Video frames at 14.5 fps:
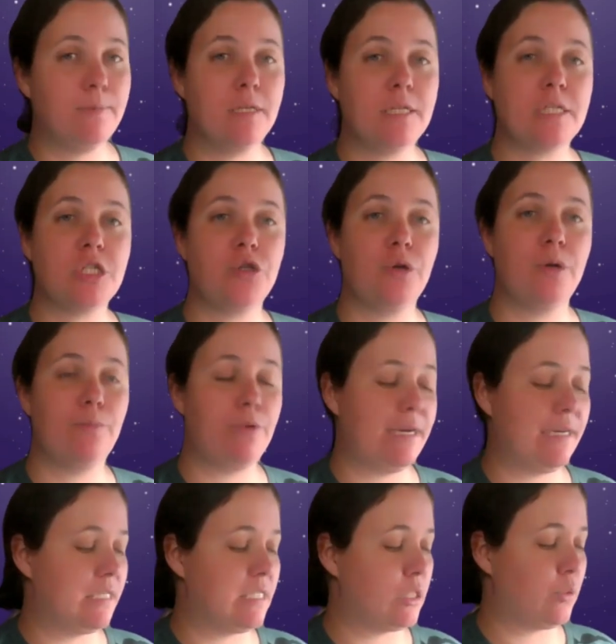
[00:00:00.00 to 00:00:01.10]
plus 2 in
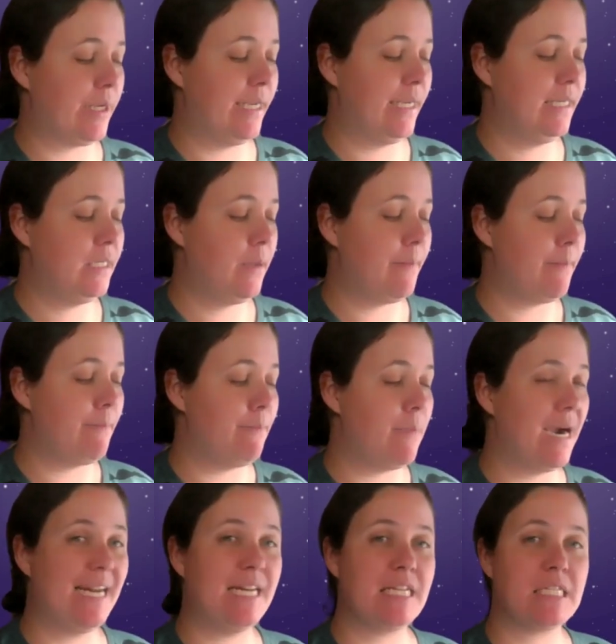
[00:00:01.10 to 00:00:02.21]
brackets squared
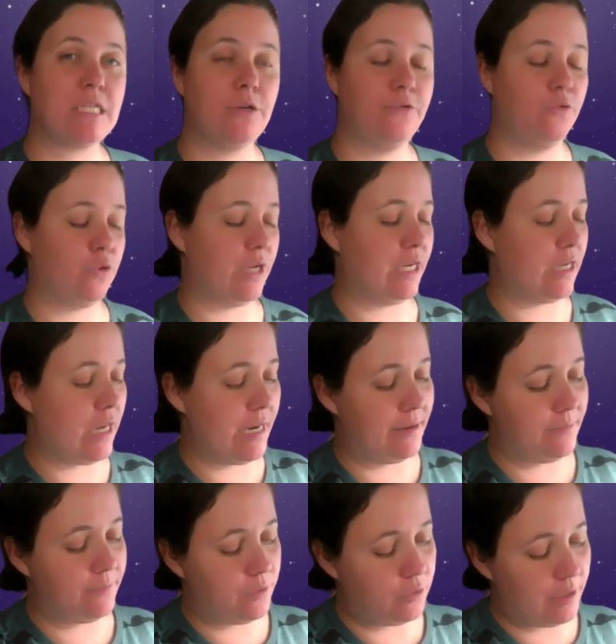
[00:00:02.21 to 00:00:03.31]
minus 49.
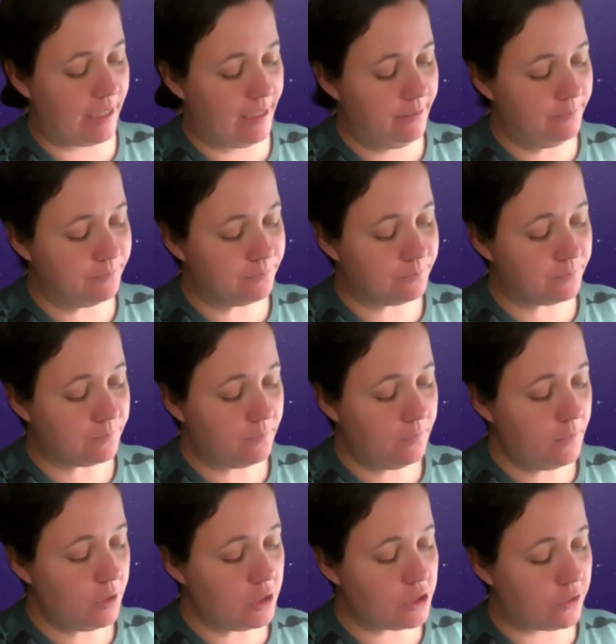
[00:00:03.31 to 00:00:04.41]
Okay,
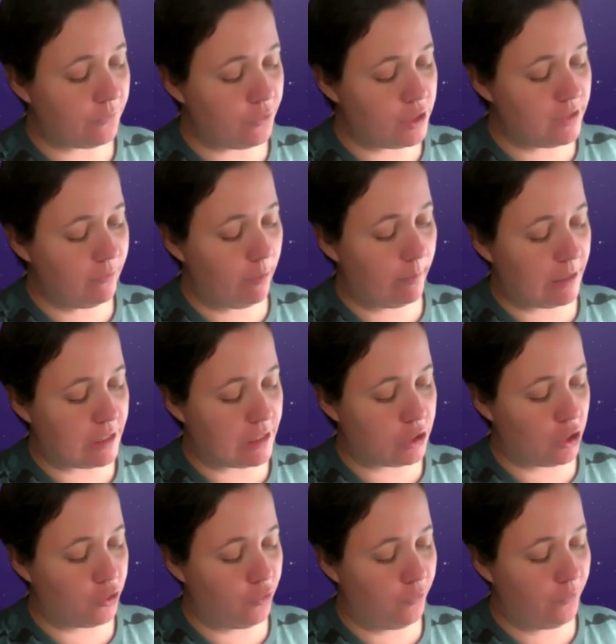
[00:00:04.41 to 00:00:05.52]
so first of all, I'm going to
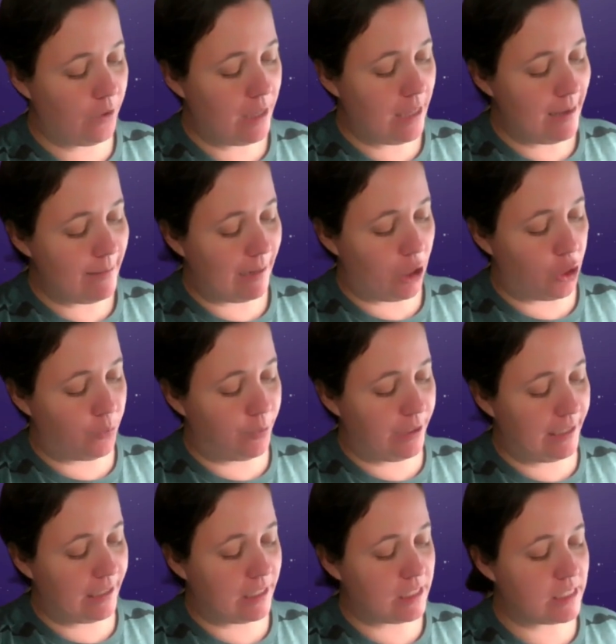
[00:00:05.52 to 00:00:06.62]
start off by
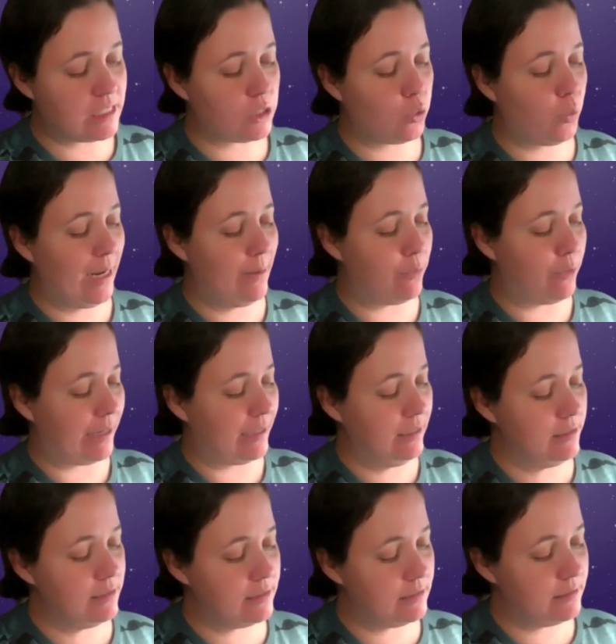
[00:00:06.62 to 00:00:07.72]
opening square
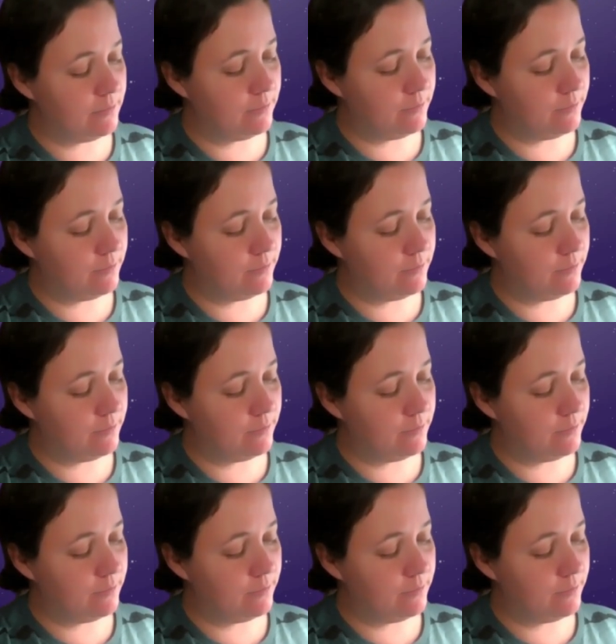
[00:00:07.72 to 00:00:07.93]
brackets.